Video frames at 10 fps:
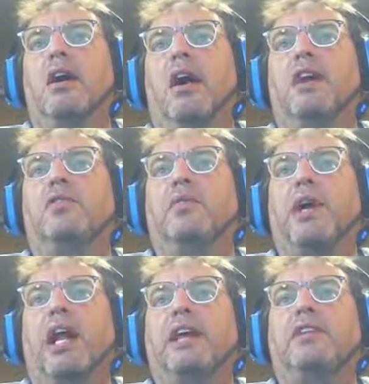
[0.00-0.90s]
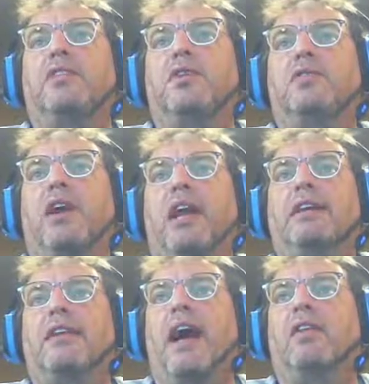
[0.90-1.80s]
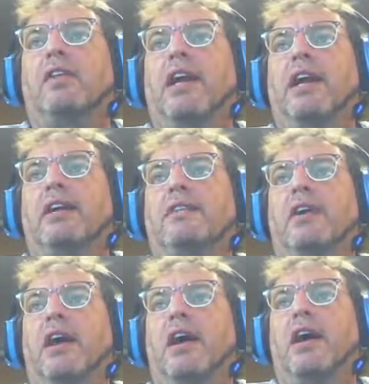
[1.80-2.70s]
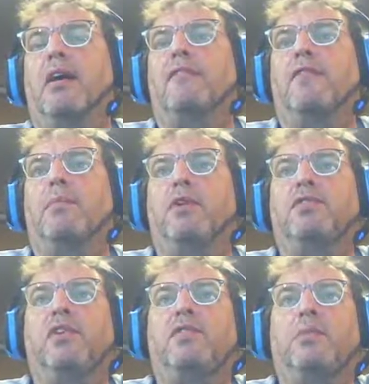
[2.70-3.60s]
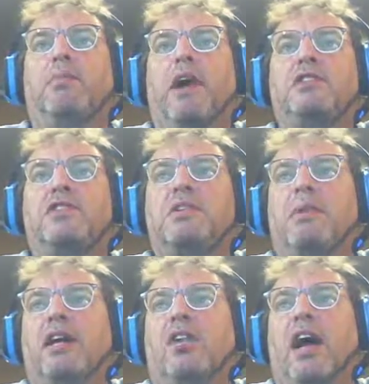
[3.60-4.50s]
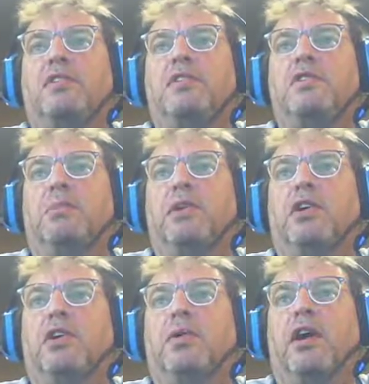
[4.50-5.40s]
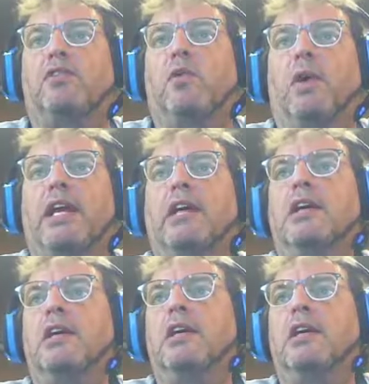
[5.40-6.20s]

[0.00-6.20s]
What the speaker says: All right, so what I like to do is I like to allocate, for most of your projects in my classes, you're pretty good around 20.